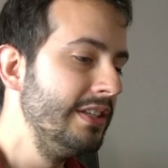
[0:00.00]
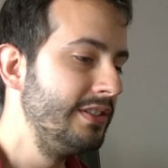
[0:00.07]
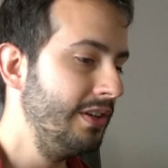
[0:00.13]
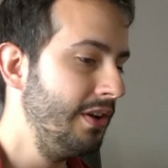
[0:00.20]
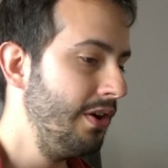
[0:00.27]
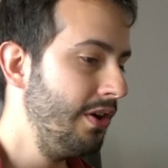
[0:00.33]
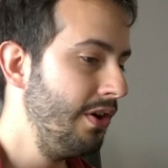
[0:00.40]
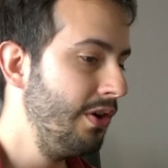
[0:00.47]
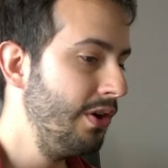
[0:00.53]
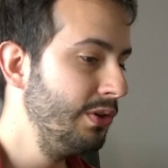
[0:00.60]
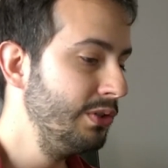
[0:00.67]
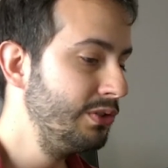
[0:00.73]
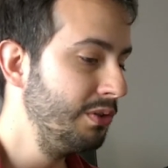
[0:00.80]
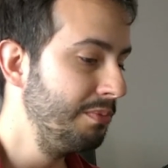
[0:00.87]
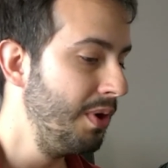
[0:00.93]

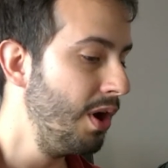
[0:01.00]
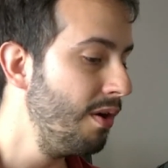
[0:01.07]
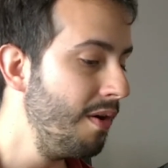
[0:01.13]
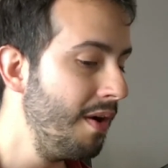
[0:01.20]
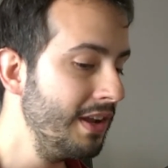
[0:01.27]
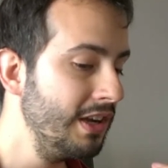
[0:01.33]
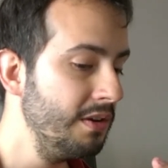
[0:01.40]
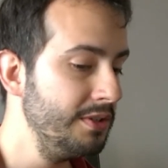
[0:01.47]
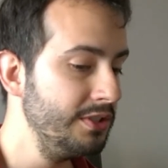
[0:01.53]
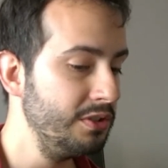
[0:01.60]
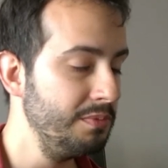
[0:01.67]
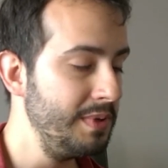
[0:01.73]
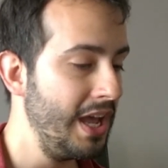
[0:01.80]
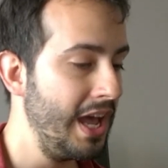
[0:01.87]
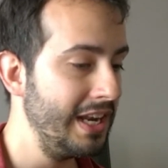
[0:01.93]
so tomorrow i'm going
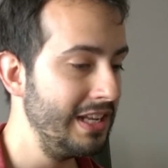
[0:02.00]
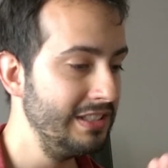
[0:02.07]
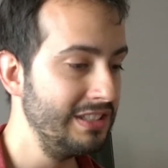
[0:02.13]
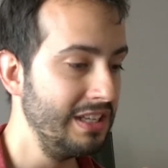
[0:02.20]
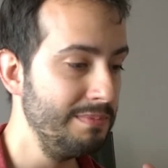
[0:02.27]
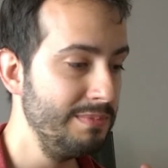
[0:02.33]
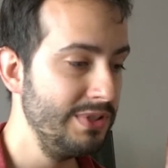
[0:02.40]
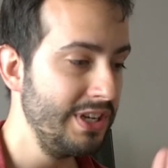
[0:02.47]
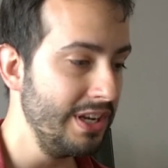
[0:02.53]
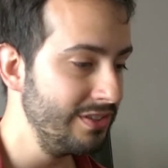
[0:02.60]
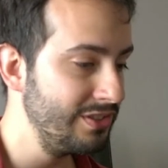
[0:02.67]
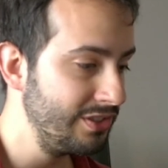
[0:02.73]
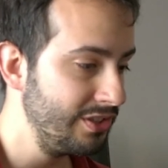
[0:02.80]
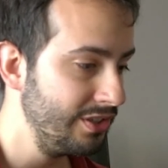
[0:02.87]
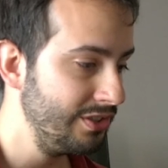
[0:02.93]
to be adding some
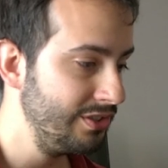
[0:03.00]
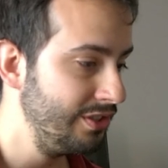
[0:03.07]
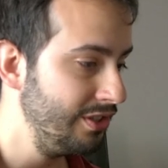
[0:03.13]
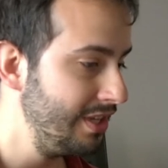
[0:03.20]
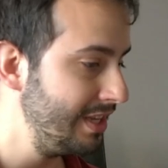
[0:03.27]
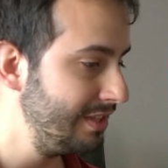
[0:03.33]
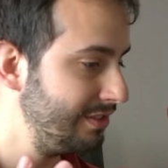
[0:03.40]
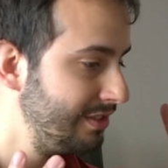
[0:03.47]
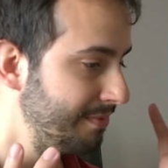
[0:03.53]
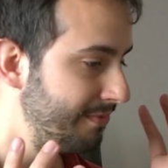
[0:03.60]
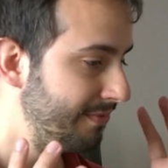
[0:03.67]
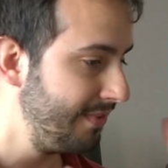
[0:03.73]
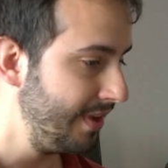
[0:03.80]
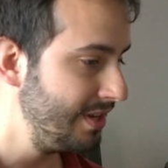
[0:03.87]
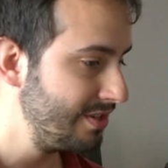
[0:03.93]
gestures to this
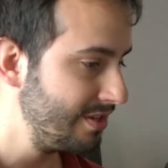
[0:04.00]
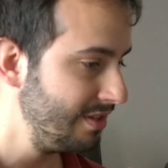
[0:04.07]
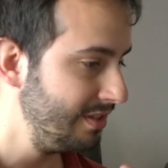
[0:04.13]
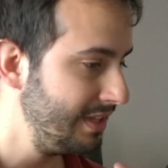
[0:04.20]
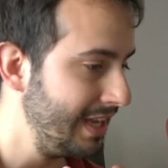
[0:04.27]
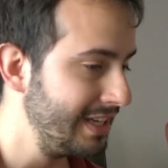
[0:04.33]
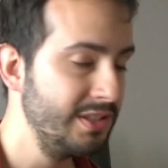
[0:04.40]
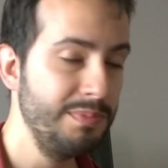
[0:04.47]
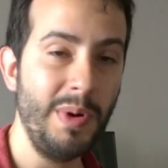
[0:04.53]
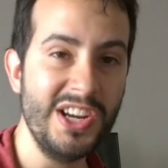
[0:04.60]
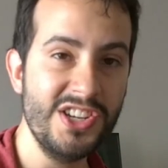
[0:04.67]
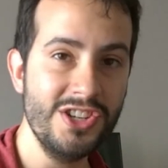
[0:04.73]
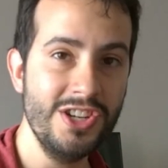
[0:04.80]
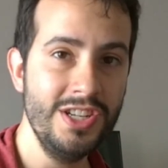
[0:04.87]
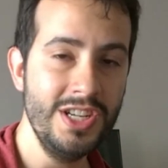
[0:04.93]
some facial
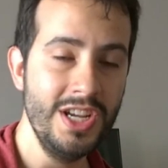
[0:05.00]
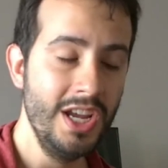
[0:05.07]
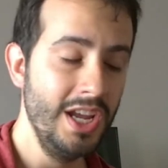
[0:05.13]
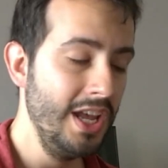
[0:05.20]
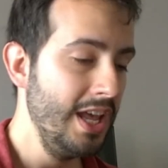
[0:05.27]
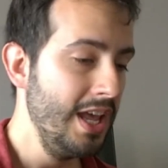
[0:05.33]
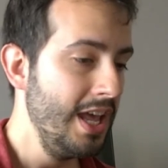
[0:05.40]
expression